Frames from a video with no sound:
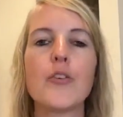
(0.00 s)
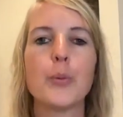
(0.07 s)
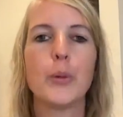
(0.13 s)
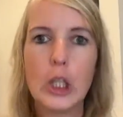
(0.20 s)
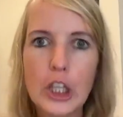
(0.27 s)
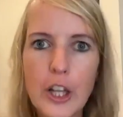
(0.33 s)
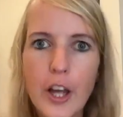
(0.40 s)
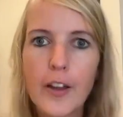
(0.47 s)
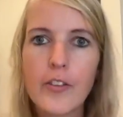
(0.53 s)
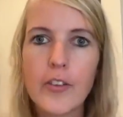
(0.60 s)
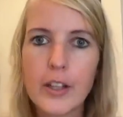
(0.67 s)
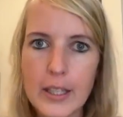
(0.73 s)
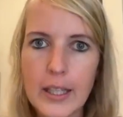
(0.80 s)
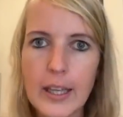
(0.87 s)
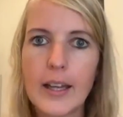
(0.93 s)
but
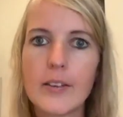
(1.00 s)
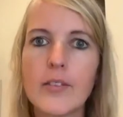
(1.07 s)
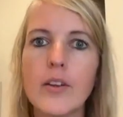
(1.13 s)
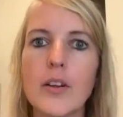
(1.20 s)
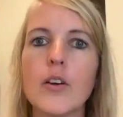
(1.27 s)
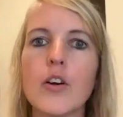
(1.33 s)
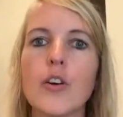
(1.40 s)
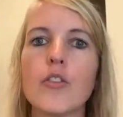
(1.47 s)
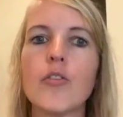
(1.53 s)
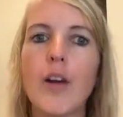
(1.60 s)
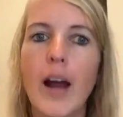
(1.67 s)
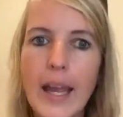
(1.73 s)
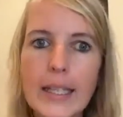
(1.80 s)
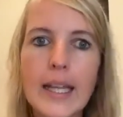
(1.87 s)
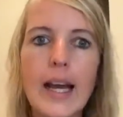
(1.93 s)
not yet.
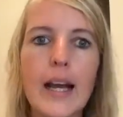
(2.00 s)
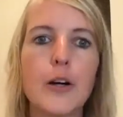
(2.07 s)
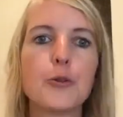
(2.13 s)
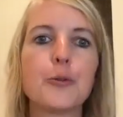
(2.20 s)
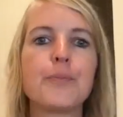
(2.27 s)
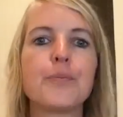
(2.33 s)
Right now,